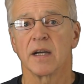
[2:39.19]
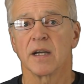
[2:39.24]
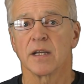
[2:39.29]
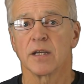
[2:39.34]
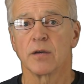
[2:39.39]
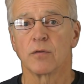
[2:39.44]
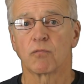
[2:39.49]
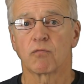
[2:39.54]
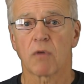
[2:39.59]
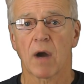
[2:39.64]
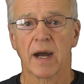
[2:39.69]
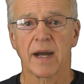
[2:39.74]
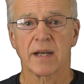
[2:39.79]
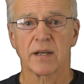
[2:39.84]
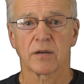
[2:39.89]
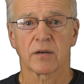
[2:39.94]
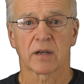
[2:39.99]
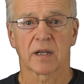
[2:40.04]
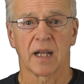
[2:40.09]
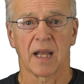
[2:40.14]
You write
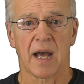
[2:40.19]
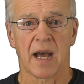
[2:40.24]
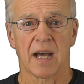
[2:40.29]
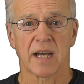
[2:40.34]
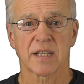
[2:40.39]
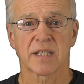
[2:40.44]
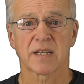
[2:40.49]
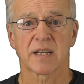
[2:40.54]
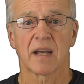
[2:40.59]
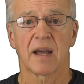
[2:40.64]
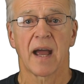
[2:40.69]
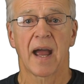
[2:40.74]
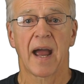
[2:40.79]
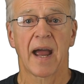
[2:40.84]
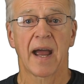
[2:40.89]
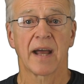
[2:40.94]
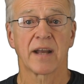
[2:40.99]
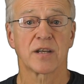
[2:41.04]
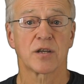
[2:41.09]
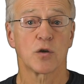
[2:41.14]
your class
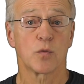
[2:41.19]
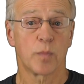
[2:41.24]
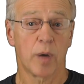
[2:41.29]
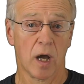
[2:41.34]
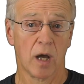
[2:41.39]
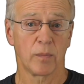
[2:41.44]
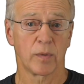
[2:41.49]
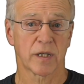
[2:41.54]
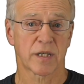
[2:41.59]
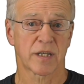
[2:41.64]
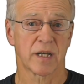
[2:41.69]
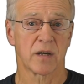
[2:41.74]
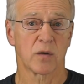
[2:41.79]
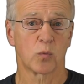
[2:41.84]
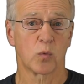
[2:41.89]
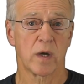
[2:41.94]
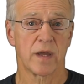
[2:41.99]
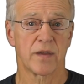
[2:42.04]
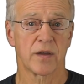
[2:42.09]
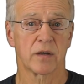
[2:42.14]
and you publish it
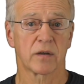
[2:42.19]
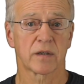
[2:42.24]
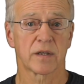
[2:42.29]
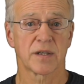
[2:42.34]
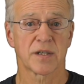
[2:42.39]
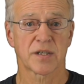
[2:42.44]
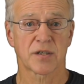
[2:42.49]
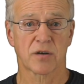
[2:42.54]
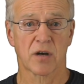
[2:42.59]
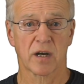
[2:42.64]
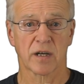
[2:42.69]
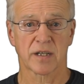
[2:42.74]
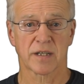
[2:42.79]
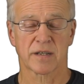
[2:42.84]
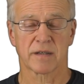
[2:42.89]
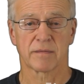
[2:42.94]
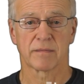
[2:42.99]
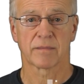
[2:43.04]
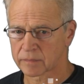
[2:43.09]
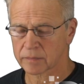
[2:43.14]
with your
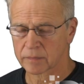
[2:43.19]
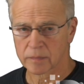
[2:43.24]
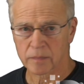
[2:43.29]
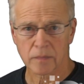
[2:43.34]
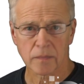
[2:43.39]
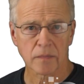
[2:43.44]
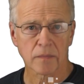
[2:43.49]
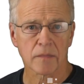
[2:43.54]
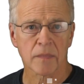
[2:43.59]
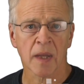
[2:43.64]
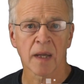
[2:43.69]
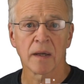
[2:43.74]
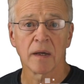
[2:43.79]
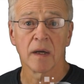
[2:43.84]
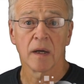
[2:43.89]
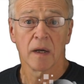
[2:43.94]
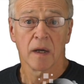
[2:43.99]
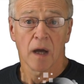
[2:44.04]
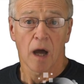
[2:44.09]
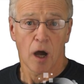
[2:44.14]
constructor.
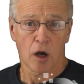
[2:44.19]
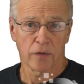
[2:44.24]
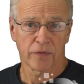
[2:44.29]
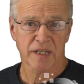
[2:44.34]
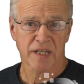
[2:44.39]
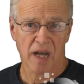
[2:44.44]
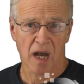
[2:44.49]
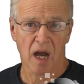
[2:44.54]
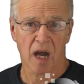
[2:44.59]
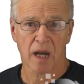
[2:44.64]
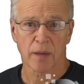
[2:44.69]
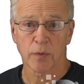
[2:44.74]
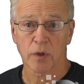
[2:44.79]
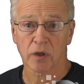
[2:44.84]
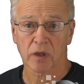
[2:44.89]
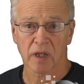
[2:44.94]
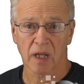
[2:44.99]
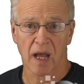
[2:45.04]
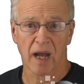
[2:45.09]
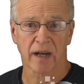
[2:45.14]
Over time,
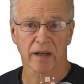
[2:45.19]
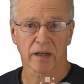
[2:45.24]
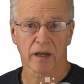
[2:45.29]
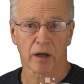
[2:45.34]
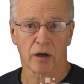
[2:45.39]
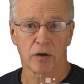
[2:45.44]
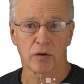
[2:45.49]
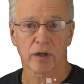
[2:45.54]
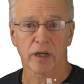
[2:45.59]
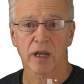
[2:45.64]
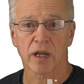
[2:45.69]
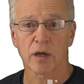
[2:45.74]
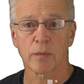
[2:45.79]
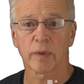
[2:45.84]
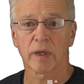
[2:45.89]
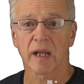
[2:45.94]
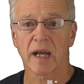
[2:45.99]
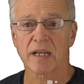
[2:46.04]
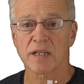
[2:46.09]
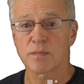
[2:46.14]
your client code
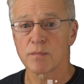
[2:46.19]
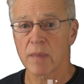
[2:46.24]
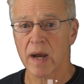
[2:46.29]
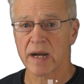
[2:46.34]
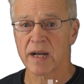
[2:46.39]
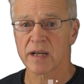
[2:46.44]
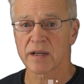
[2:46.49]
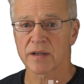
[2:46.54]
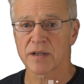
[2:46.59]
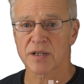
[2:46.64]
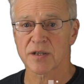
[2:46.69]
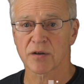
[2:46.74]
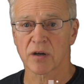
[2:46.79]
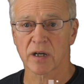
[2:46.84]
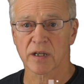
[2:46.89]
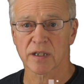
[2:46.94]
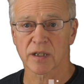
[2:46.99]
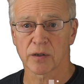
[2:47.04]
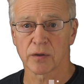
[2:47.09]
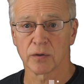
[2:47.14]
accumulates many
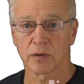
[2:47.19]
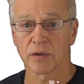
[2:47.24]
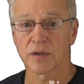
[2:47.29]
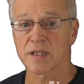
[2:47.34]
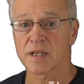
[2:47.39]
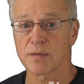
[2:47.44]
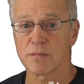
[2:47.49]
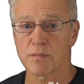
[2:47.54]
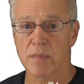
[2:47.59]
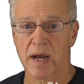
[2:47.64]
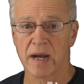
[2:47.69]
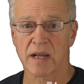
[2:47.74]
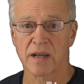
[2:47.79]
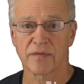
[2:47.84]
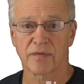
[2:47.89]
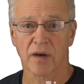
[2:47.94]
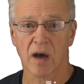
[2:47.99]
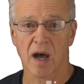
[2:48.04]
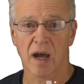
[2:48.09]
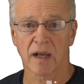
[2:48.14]
constructor calls in many
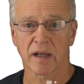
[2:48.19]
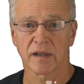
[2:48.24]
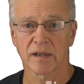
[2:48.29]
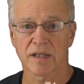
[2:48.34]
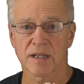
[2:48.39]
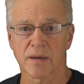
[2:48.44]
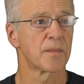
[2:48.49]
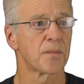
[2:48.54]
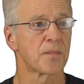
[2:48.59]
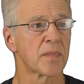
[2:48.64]
files.